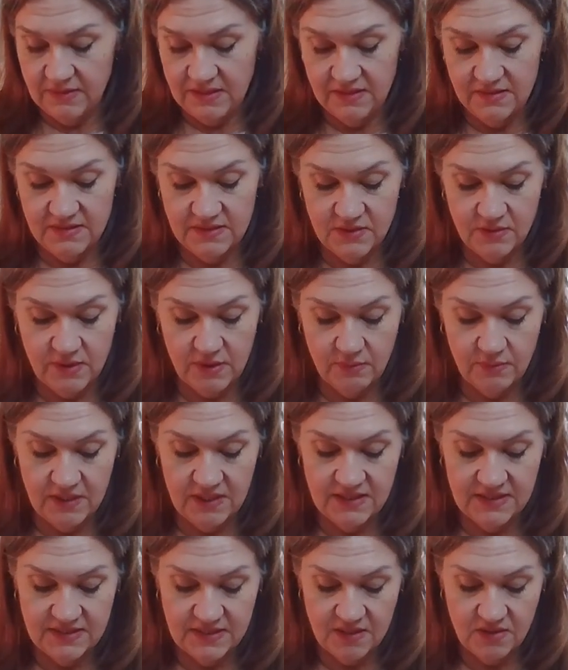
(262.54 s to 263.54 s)
else do I want
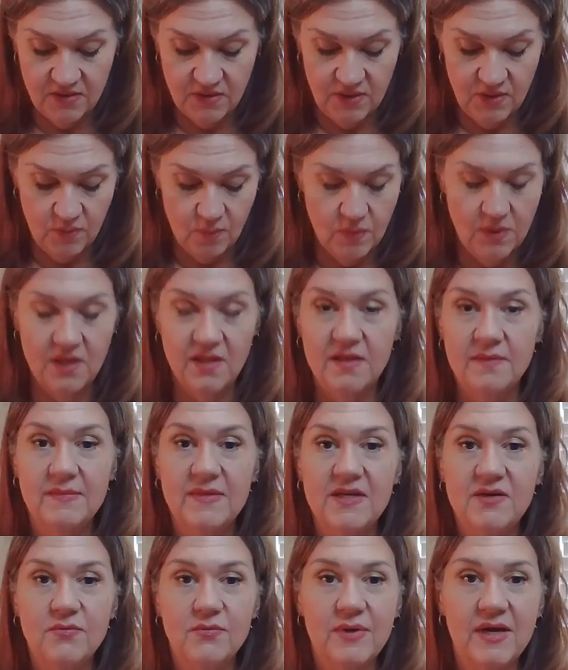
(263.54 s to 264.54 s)
to tell you while I'm
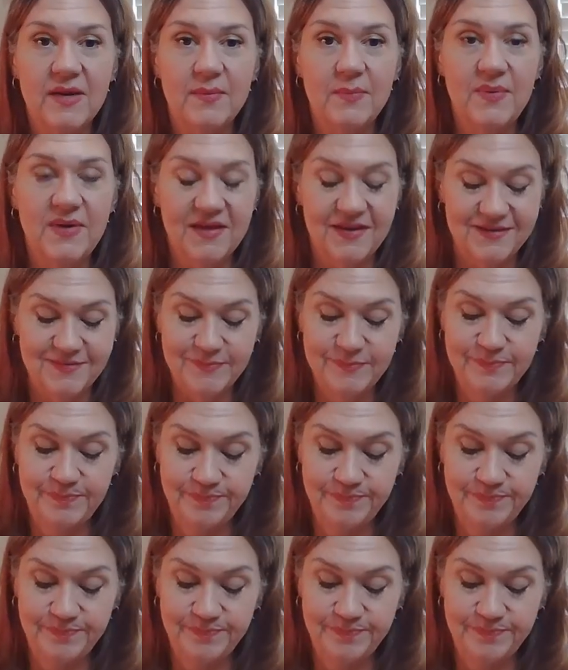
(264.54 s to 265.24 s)
unwrapping?